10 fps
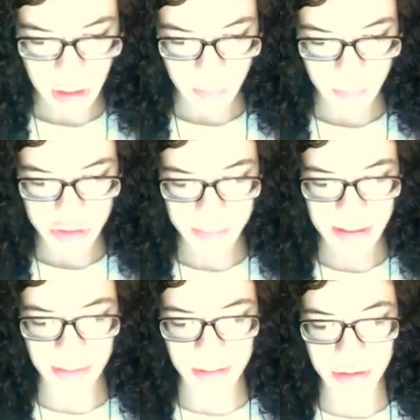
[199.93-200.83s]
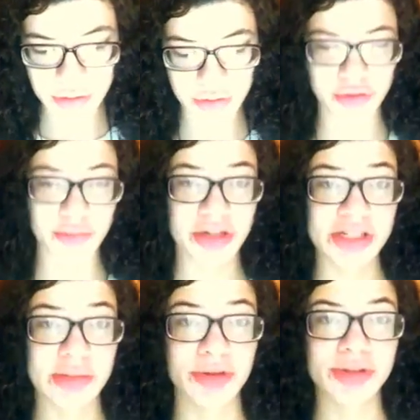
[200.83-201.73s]
Which background do you embrace
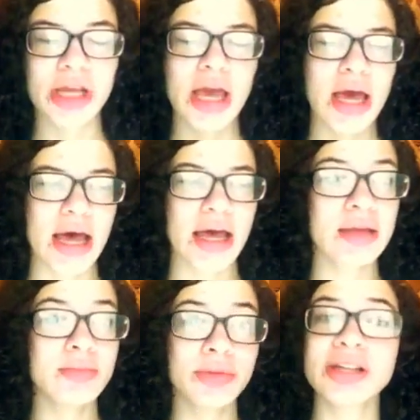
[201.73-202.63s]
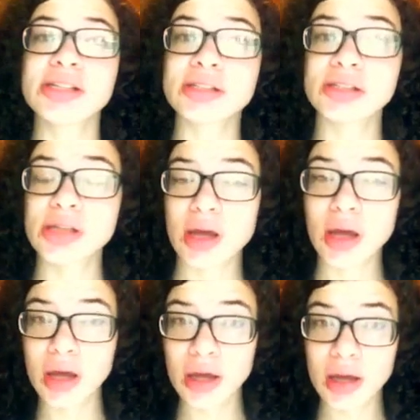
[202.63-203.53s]
the most? I embrace
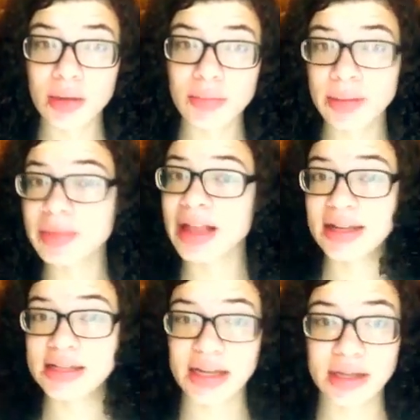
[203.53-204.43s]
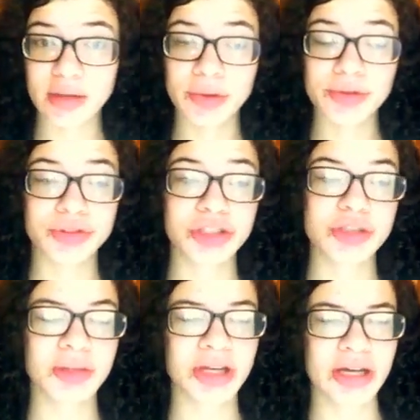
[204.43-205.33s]
my black side the most
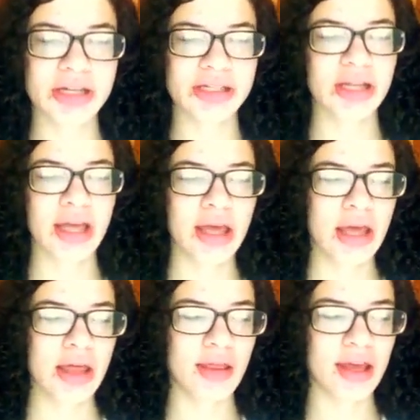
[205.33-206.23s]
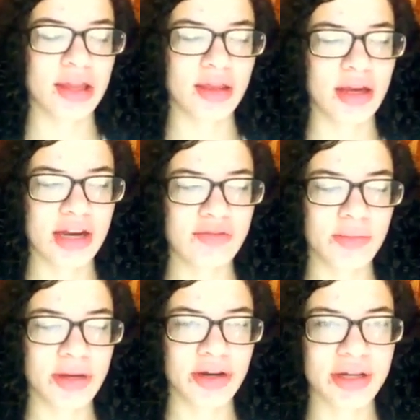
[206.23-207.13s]
just because the Native
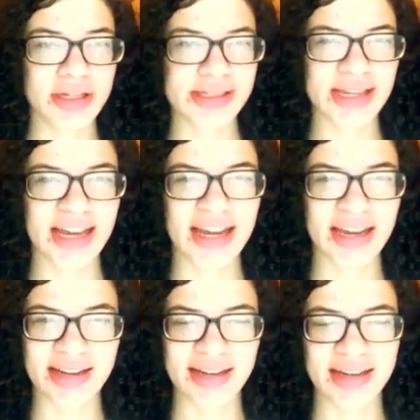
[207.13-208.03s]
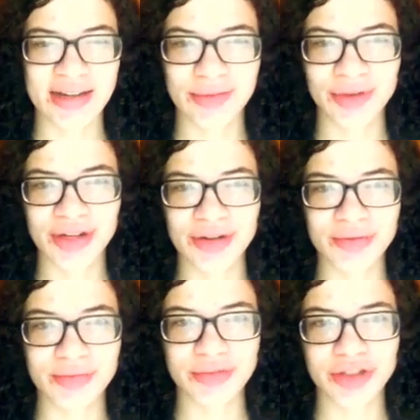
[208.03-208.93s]
American side, we
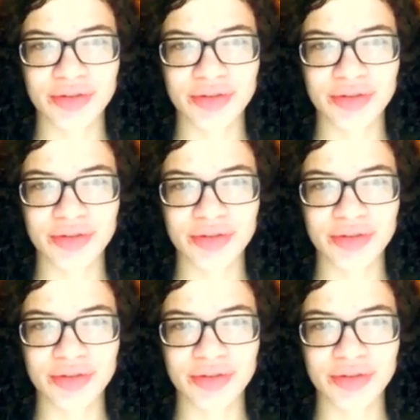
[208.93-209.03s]
don't,